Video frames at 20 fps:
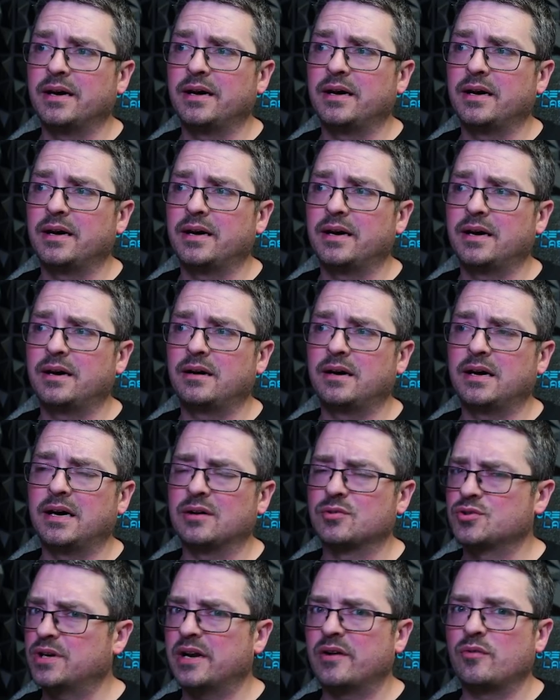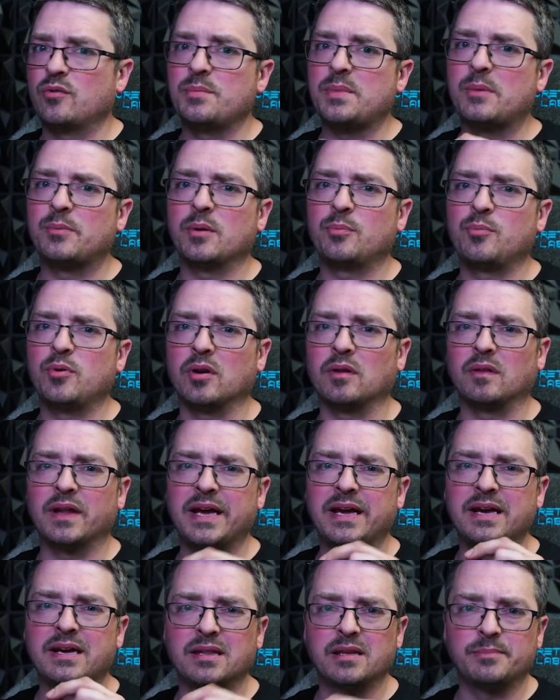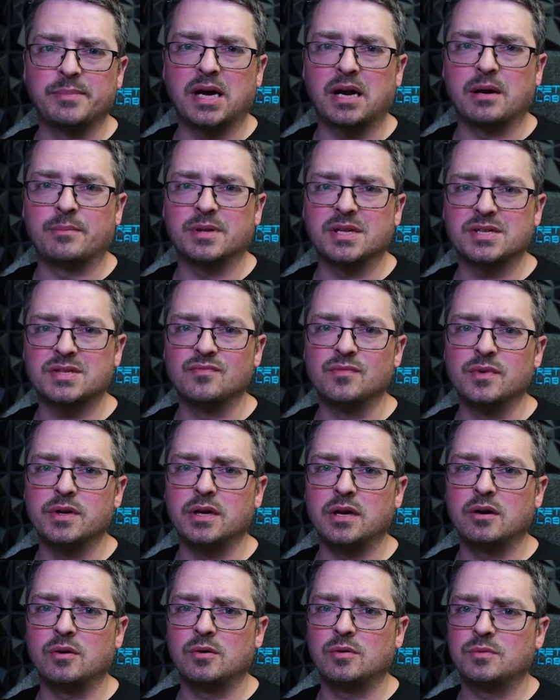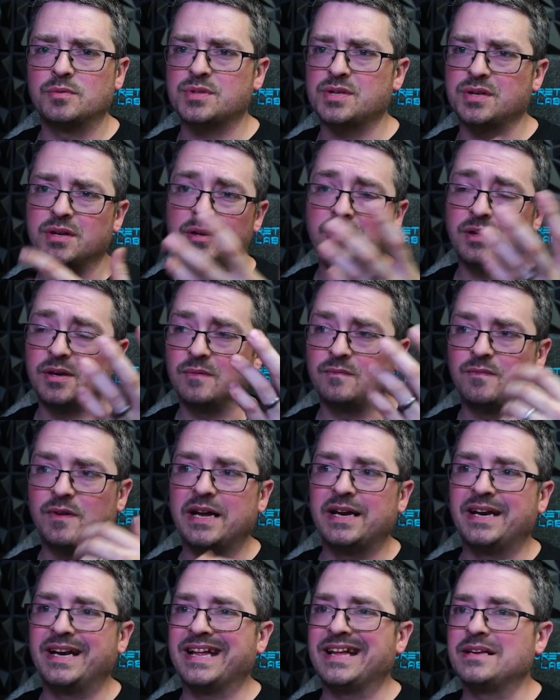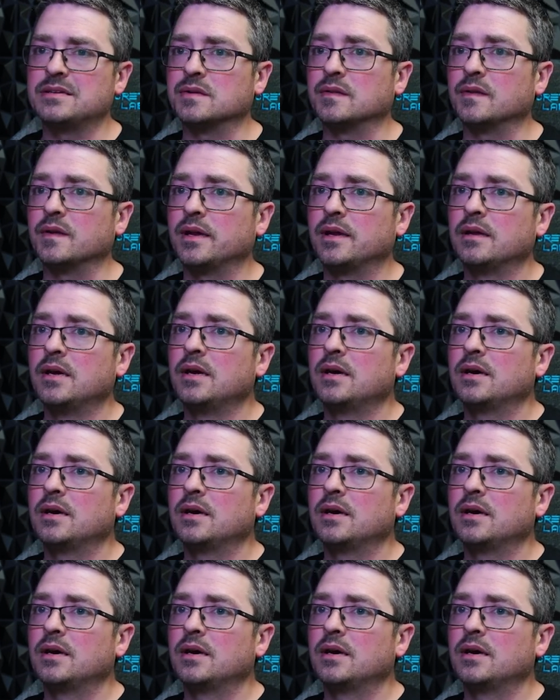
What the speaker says: I'll try to remember to put a link in the bottom of this video so that you can find it easily.